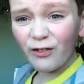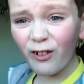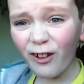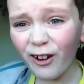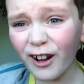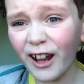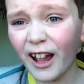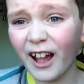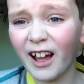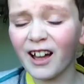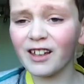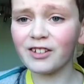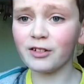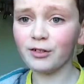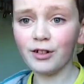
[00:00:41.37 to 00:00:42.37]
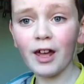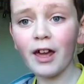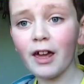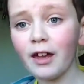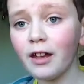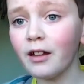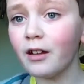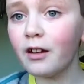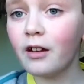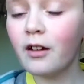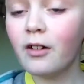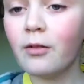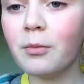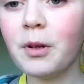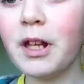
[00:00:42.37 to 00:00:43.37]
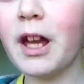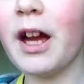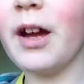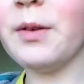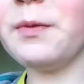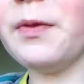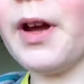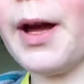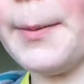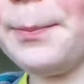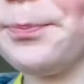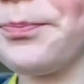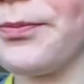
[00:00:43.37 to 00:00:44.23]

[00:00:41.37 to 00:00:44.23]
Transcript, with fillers: to Weather Forecast. Today we have um,